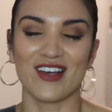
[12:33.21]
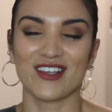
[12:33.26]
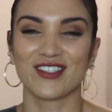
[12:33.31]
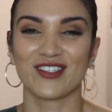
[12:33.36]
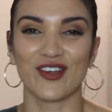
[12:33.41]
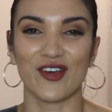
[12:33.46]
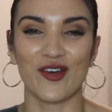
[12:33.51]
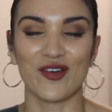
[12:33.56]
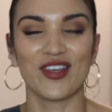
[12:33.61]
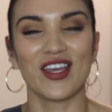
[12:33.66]

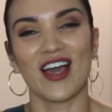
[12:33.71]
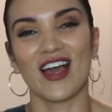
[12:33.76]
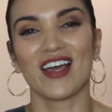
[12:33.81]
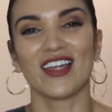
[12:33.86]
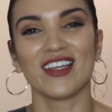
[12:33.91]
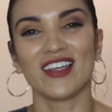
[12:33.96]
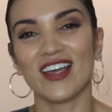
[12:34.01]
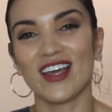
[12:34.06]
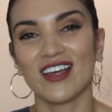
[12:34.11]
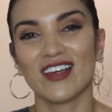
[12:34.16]
So yeah,
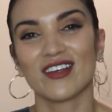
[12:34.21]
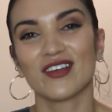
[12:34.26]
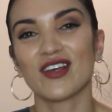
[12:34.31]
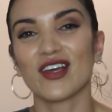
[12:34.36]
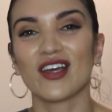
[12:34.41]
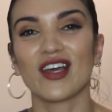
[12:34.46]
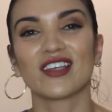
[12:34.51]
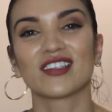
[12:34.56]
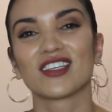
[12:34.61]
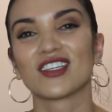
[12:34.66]
any
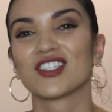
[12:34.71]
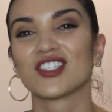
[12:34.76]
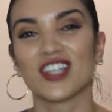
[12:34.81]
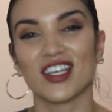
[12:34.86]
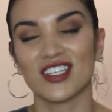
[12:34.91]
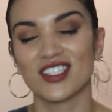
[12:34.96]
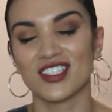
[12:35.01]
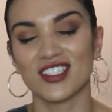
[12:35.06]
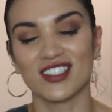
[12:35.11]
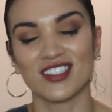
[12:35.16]

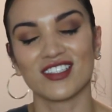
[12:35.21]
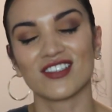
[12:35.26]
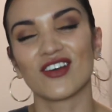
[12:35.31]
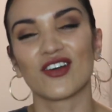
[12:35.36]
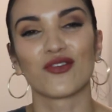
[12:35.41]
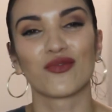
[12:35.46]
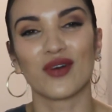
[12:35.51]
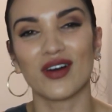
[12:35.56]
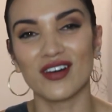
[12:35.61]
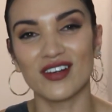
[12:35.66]
suggestions
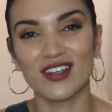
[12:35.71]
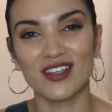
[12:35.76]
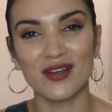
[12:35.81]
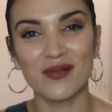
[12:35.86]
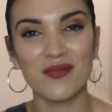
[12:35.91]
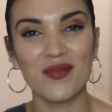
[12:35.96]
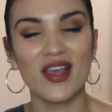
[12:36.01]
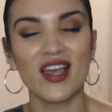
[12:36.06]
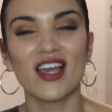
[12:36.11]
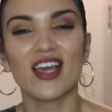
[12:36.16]
are
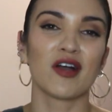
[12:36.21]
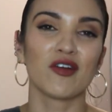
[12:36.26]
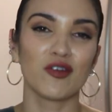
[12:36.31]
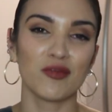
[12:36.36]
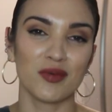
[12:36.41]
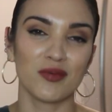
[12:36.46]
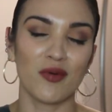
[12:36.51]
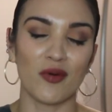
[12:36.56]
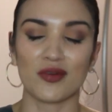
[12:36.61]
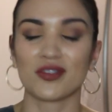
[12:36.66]
welcome. I will
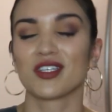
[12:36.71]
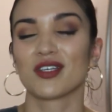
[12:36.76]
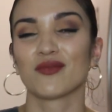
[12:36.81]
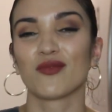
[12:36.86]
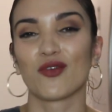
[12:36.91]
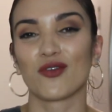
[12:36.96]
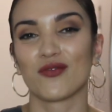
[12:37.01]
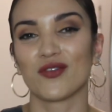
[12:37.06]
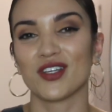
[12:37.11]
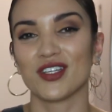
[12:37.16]
be posting
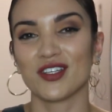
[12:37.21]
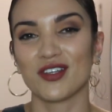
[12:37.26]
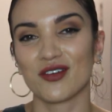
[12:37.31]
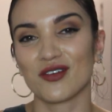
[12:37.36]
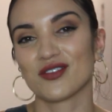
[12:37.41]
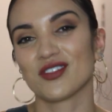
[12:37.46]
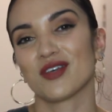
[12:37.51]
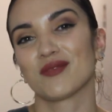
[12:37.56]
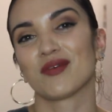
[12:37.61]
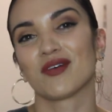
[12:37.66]
more videos
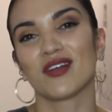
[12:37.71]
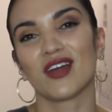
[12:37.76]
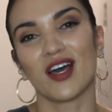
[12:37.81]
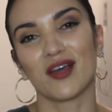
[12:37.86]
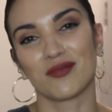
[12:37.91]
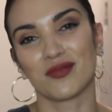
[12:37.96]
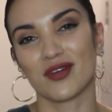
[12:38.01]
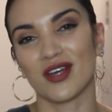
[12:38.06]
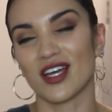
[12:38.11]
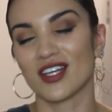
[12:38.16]
about
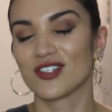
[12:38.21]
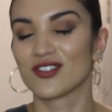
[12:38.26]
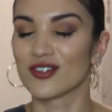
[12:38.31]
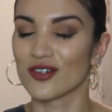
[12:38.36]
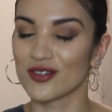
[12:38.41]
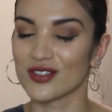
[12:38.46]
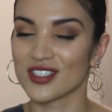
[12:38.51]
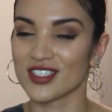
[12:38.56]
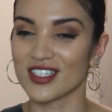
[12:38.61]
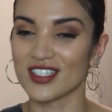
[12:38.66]

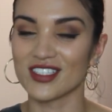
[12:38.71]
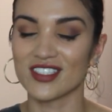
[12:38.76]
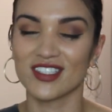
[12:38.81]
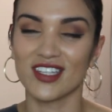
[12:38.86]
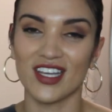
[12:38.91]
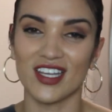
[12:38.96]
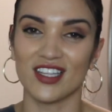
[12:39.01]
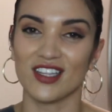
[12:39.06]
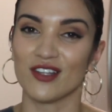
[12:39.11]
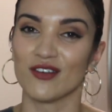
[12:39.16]
hyperhidrosis
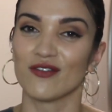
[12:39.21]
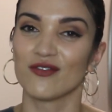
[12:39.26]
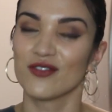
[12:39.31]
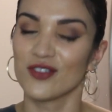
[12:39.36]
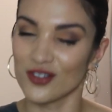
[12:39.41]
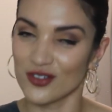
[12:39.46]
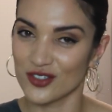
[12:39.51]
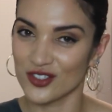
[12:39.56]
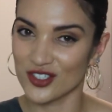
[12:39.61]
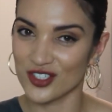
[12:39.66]
in the
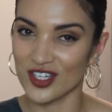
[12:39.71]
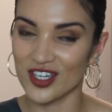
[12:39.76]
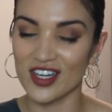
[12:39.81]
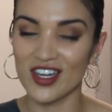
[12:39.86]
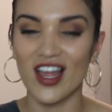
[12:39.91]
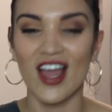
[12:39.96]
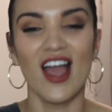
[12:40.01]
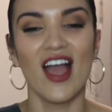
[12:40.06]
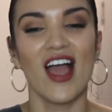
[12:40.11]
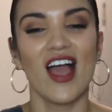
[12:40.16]

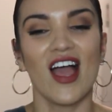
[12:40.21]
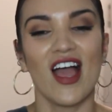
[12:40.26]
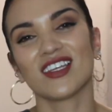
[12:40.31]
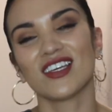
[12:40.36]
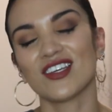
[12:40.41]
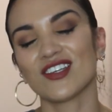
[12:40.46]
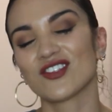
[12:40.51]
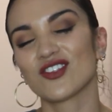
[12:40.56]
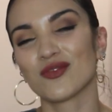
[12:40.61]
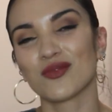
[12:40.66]
future. Thank
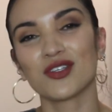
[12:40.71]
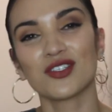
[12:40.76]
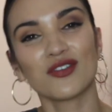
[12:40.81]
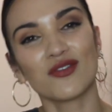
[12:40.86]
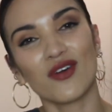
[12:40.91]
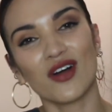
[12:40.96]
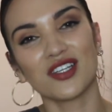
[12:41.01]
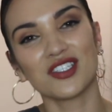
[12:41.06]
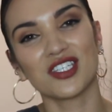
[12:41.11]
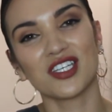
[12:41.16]
you so much for
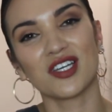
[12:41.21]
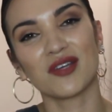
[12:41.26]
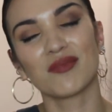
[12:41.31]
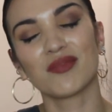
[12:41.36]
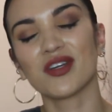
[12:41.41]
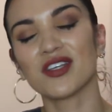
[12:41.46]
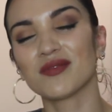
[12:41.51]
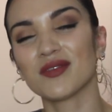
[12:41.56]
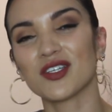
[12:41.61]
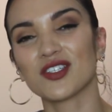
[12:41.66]
watching.
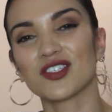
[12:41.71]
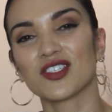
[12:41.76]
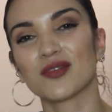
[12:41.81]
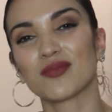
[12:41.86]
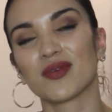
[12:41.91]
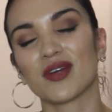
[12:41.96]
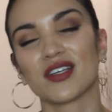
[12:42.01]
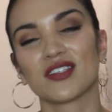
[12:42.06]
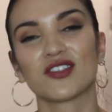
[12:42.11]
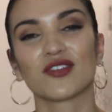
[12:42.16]
Please make sure to
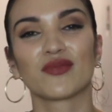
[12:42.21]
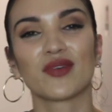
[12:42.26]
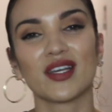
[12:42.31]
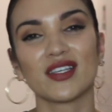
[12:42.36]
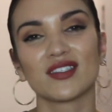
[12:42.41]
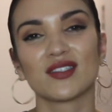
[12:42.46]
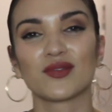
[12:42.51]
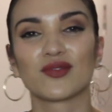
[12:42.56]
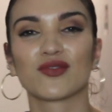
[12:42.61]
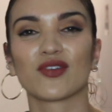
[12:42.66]
press the red
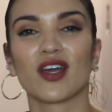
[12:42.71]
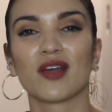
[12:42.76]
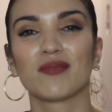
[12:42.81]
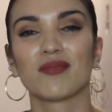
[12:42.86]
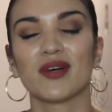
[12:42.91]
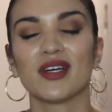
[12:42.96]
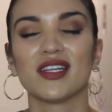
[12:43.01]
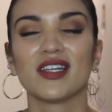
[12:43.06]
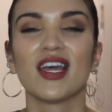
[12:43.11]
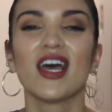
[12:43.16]
subscribe
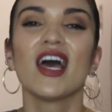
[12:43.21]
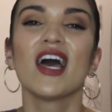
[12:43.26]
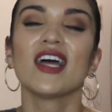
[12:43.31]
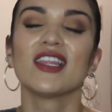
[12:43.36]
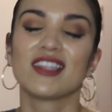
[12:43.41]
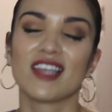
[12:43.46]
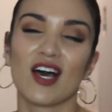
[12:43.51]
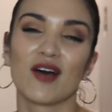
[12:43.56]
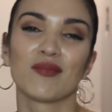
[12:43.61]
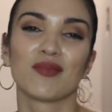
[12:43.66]
button
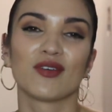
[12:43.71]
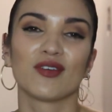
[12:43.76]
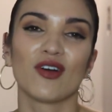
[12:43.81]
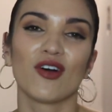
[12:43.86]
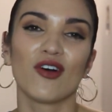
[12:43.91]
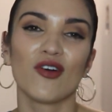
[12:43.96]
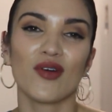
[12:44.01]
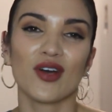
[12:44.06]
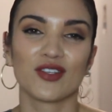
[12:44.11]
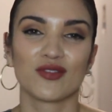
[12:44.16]
down
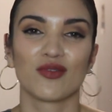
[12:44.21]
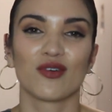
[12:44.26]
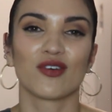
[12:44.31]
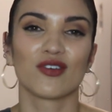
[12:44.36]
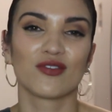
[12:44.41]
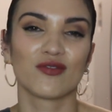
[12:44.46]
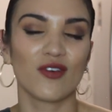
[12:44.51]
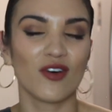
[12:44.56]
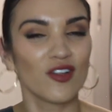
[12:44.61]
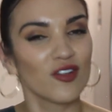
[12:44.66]
below, as well
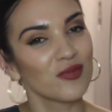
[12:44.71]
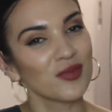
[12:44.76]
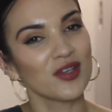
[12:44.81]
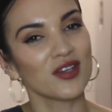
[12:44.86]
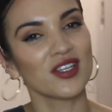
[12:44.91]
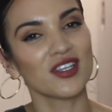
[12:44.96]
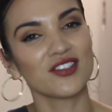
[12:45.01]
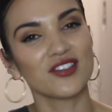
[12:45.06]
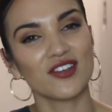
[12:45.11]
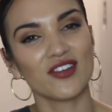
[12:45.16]
as follow me on
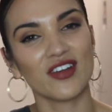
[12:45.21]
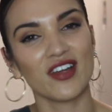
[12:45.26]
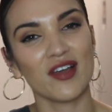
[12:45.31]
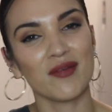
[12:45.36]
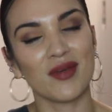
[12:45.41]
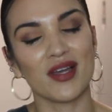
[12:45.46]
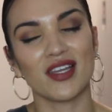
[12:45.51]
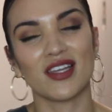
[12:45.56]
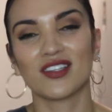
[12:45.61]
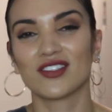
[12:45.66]
Instagram
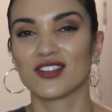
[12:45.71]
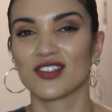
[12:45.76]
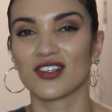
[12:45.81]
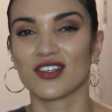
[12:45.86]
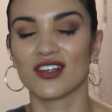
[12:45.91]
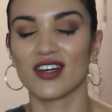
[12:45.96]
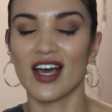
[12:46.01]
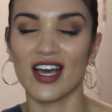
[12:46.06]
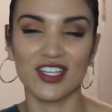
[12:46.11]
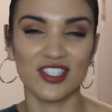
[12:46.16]
at
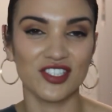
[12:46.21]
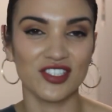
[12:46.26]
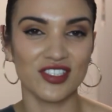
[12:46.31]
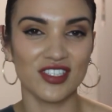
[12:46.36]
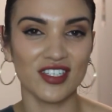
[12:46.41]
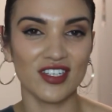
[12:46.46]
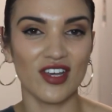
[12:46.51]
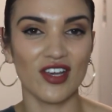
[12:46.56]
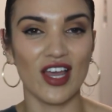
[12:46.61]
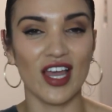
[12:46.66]

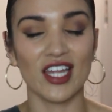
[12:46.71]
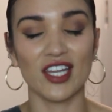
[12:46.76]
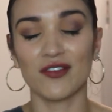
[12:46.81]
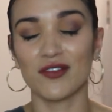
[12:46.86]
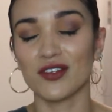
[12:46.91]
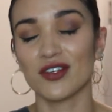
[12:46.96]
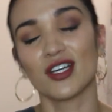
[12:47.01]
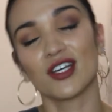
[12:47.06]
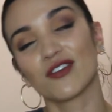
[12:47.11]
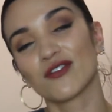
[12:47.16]
itsyourgirlashley. And if
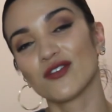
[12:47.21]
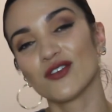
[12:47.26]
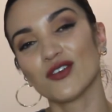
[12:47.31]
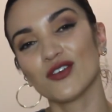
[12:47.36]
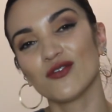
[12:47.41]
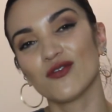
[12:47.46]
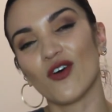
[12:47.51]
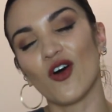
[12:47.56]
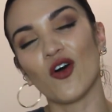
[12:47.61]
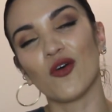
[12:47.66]
you like
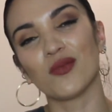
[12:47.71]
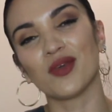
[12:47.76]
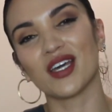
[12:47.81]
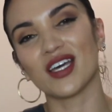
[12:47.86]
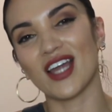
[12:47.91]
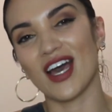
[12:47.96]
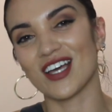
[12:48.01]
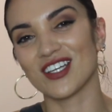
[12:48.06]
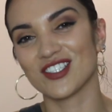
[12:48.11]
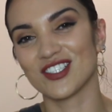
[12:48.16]
food, follow me at
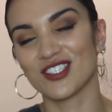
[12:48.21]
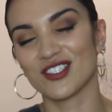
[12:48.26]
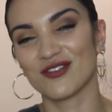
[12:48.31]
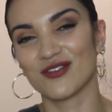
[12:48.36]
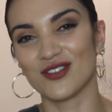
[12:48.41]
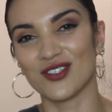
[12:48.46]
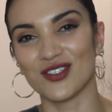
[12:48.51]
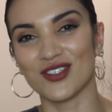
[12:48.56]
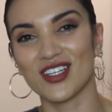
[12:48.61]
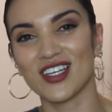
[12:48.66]
Ashley's
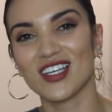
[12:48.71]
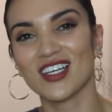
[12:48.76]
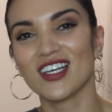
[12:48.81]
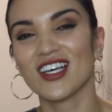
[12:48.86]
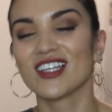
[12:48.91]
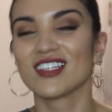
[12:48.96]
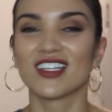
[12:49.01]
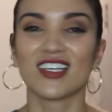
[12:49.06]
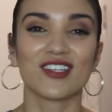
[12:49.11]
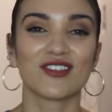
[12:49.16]
Food.
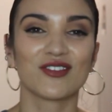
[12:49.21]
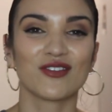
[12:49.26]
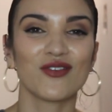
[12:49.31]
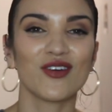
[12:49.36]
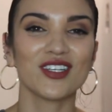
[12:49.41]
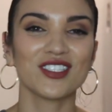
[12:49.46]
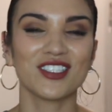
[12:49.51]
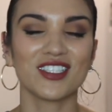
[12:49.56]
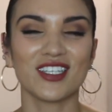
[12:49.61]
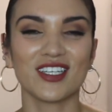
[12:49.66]
Thanks for
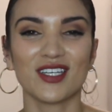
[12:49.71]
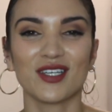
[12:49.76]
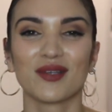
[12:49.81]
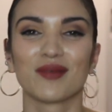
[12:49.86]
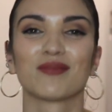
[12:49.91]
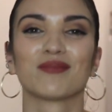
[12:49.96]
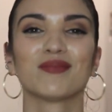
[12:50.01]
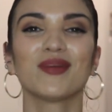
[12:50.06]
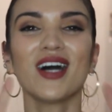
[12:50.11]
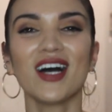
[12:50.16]
watching.
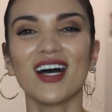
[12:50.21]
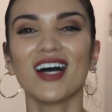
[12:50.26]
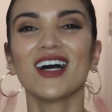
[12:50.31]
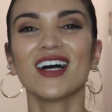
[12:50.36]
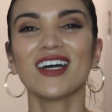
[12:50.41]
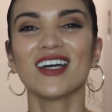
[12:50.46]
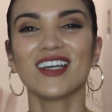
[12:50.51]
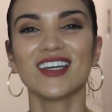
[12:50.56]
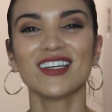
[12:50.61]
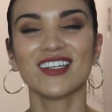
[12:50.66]

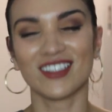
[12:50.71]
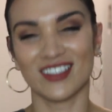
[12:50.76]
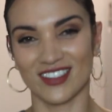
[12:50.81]
Bye!